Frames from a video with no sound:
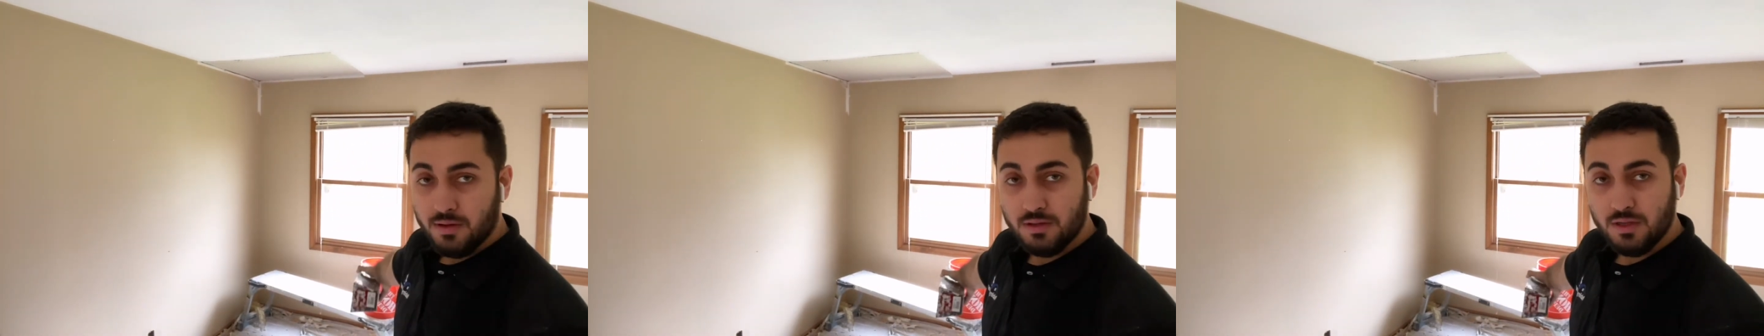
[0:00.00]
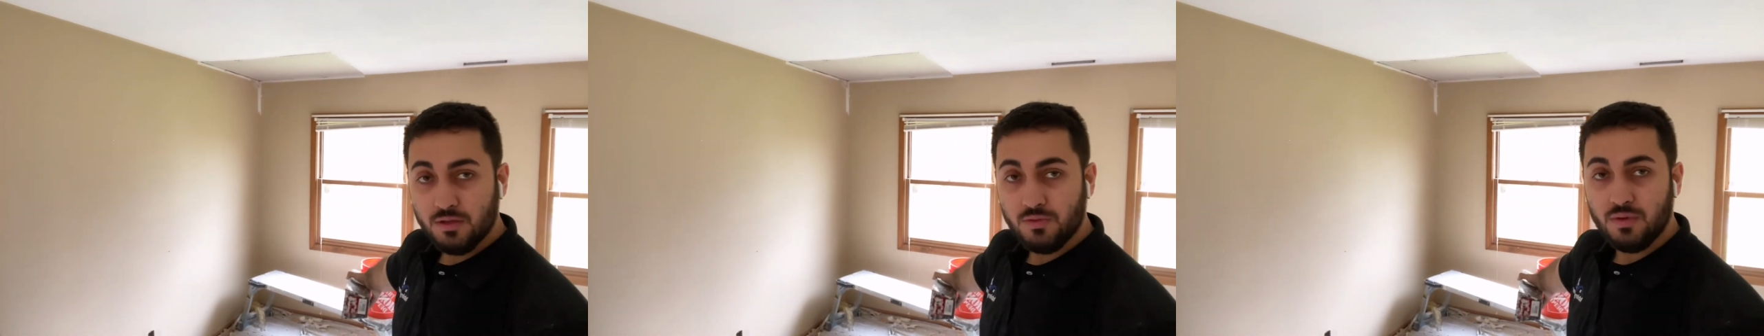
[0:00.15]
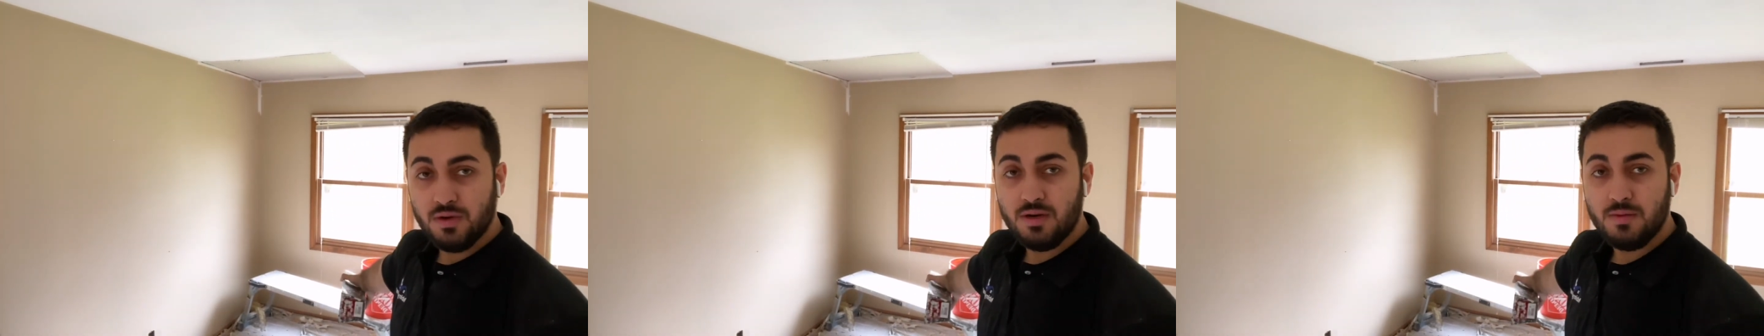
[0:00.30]
the
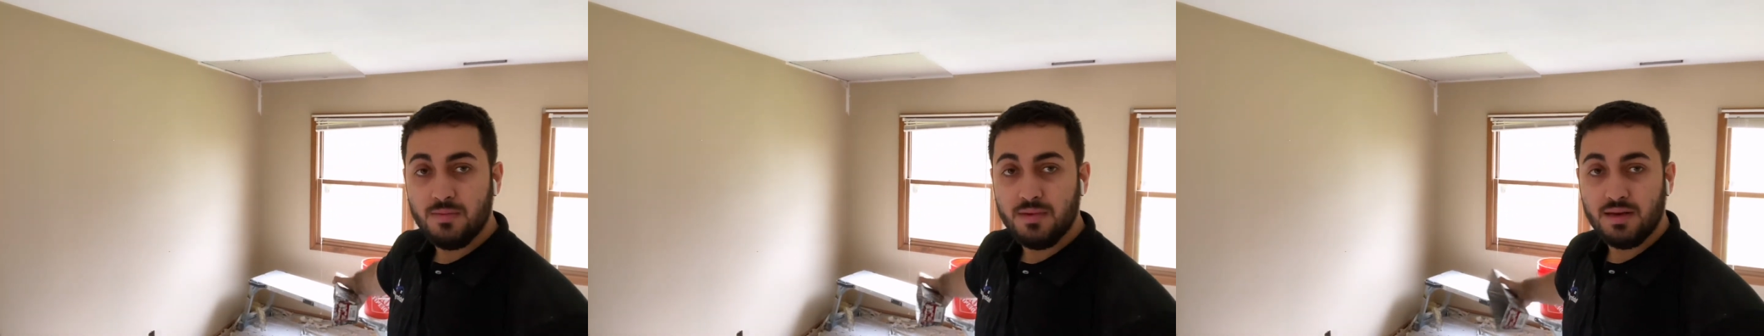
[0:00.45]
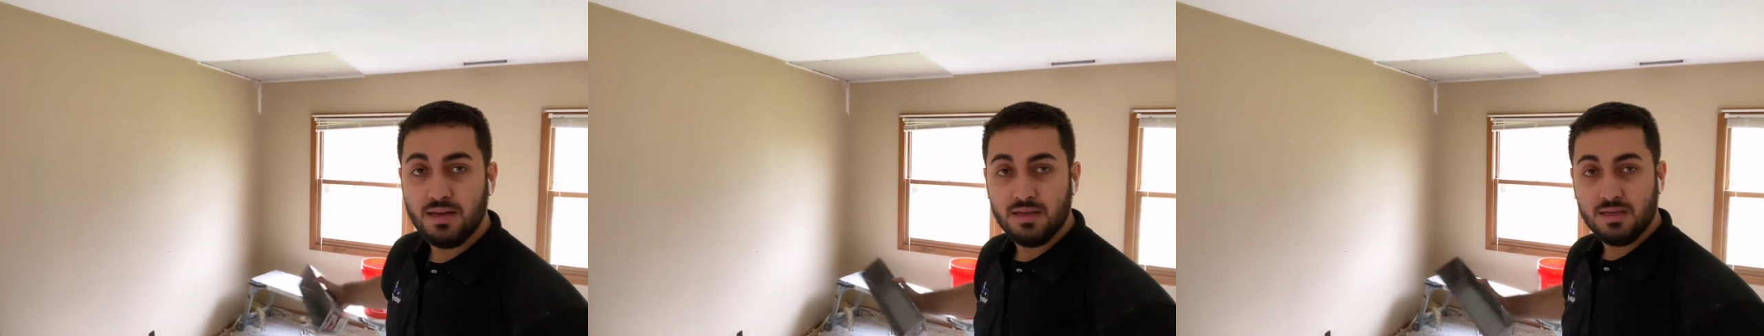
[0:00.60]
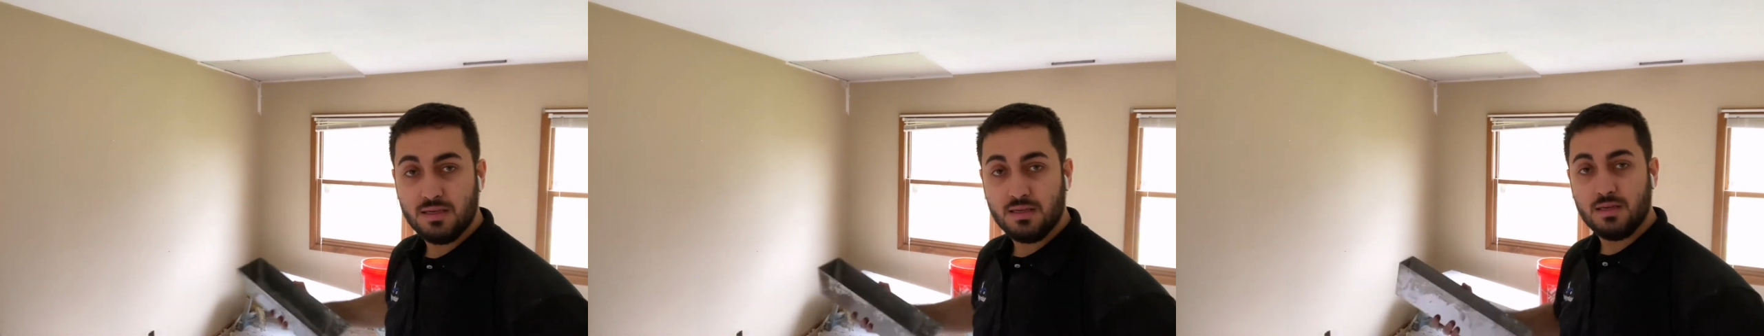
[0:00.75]
20
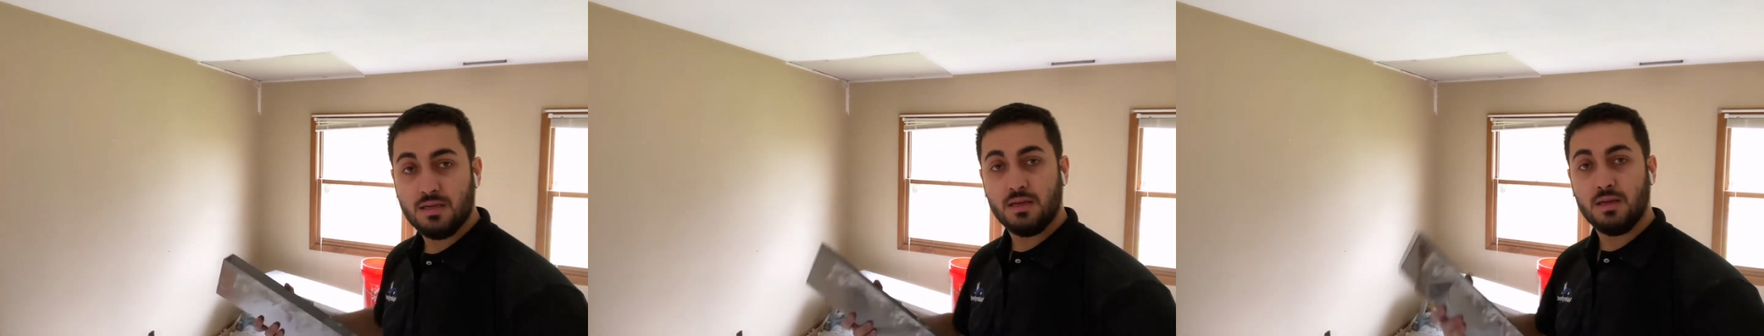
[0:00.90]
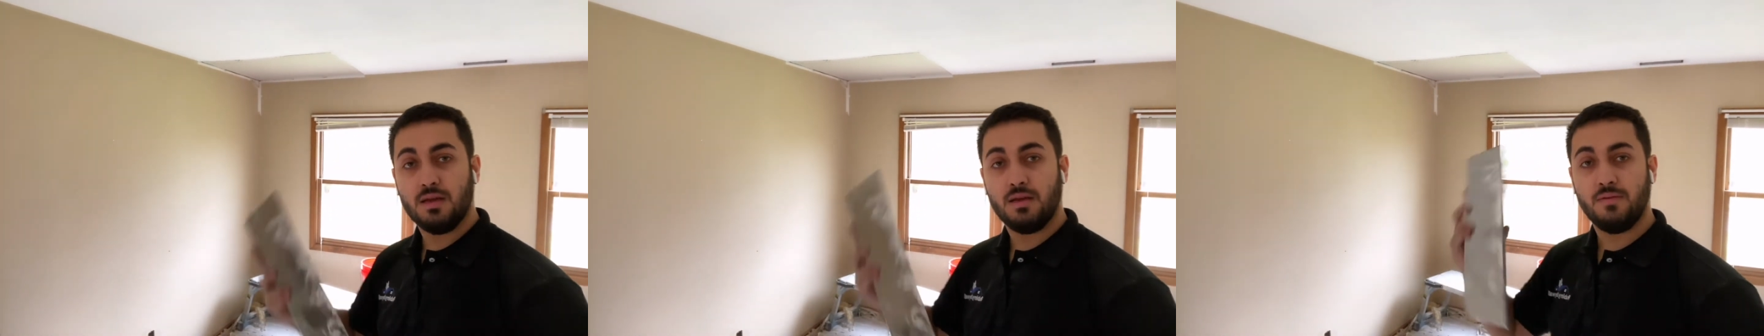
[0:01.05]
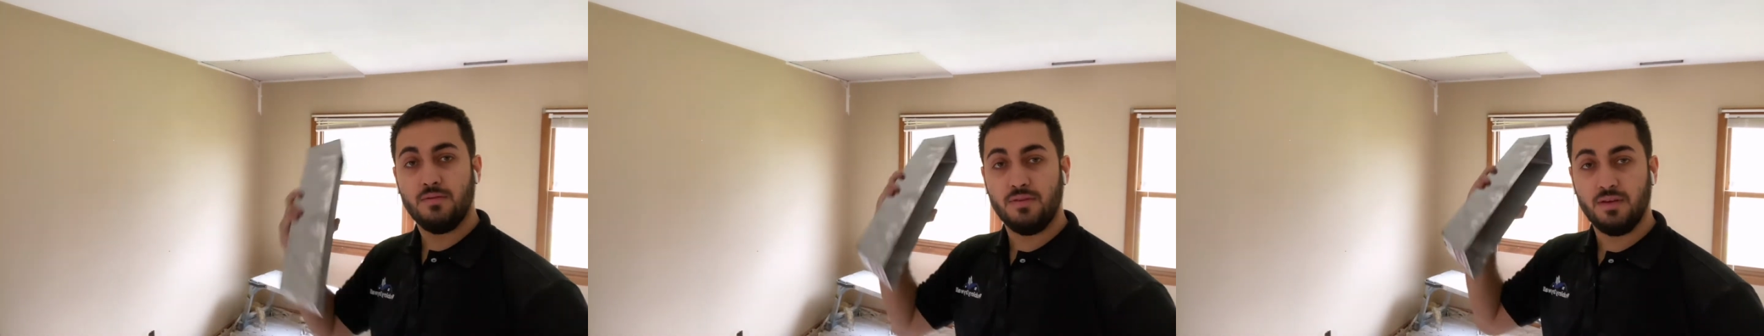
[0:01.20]
minutes,
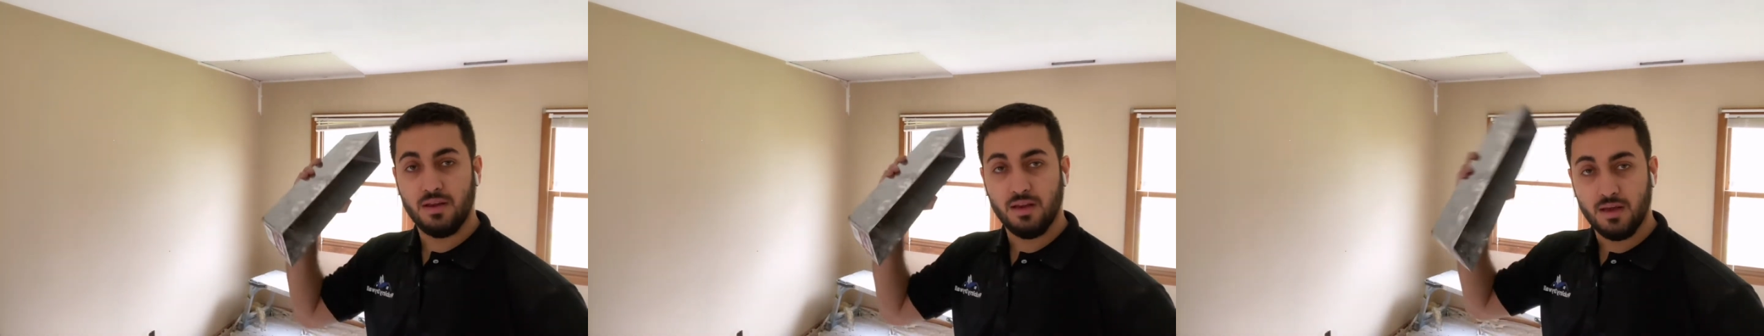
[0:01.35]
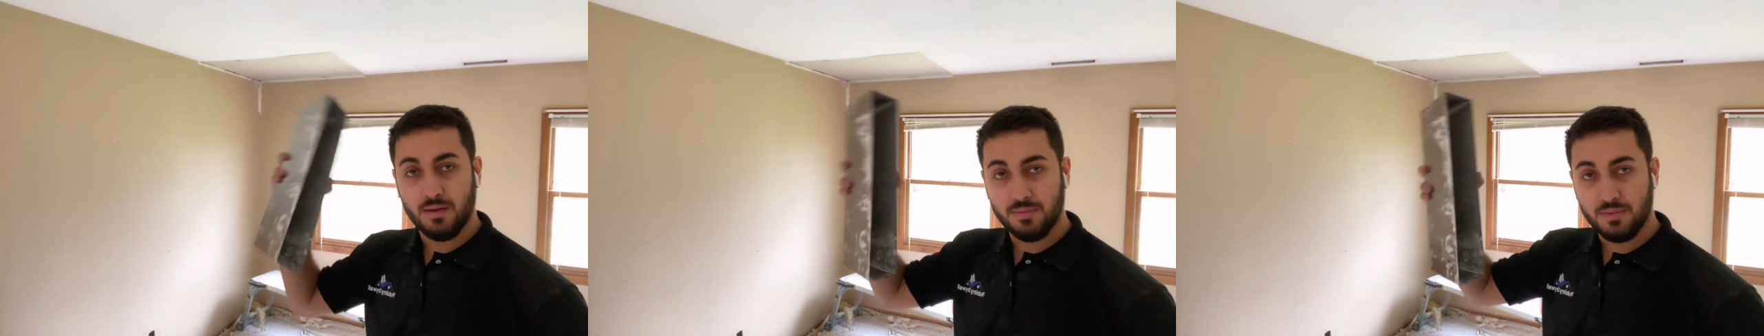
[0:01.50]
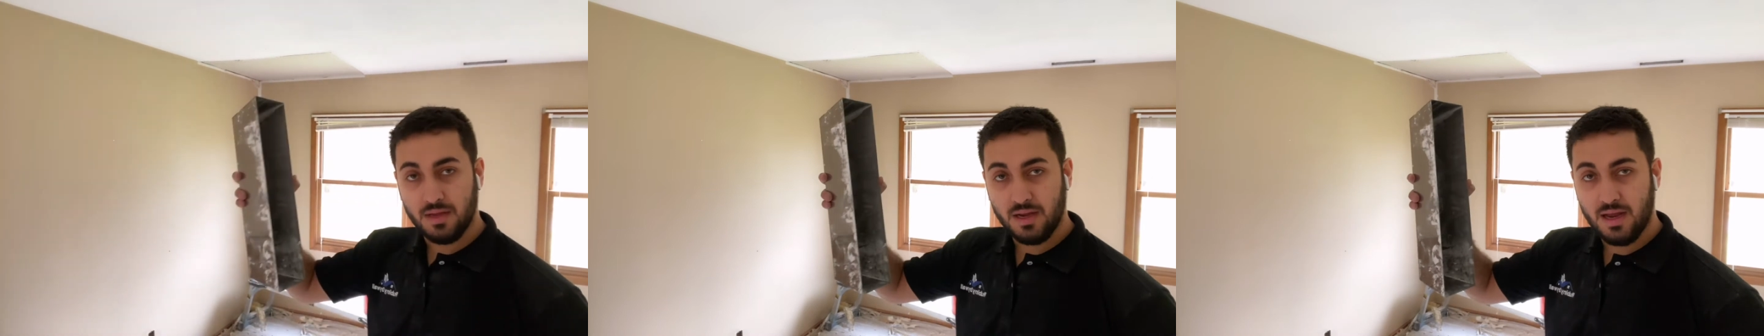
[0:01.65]
fill
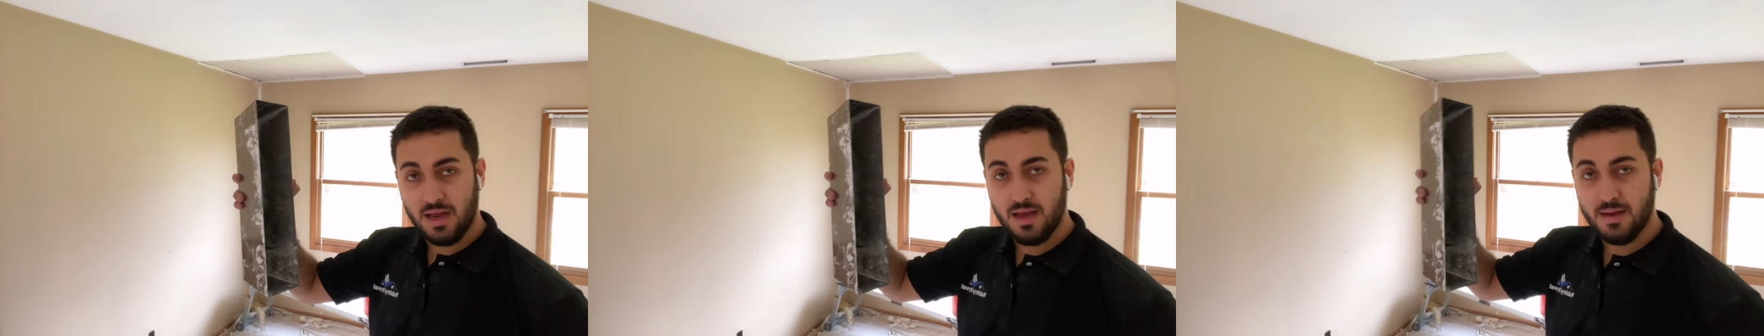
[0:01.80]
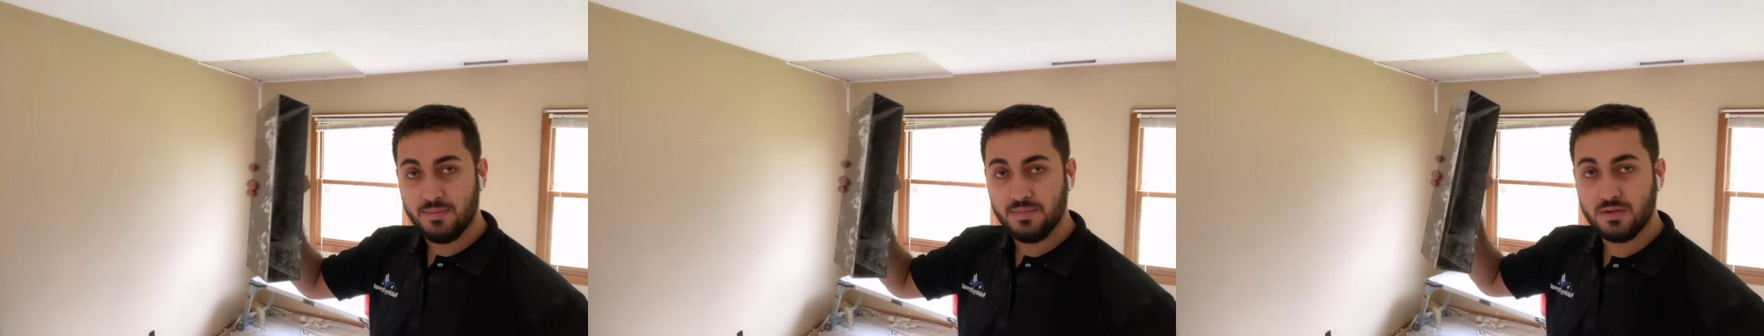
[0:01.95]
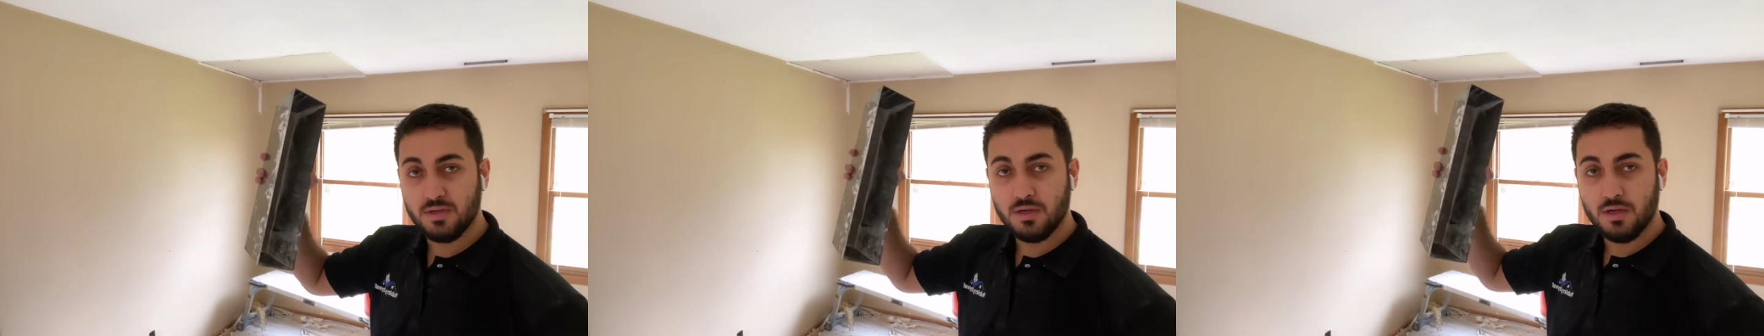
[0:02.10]
up the
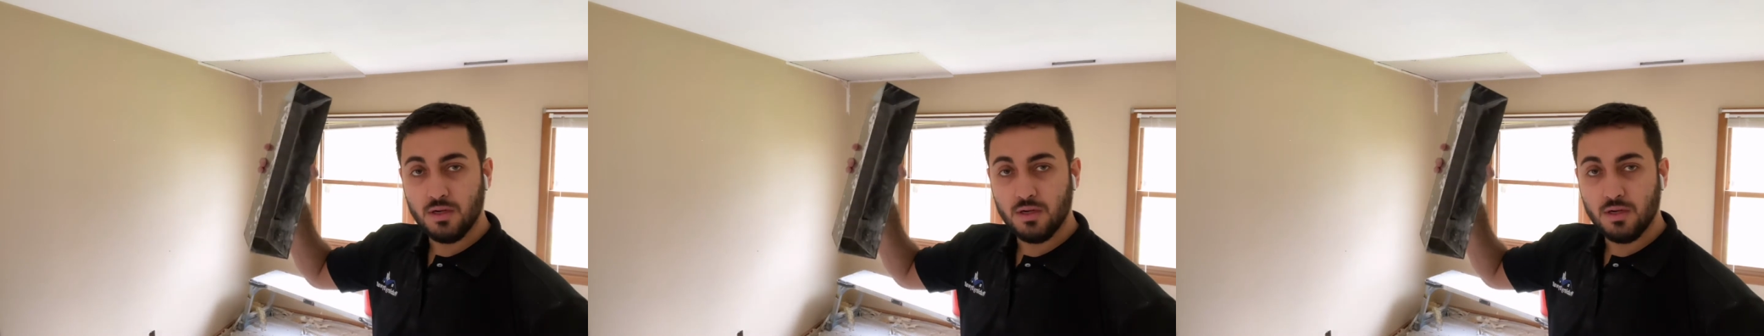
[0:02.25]
gaps,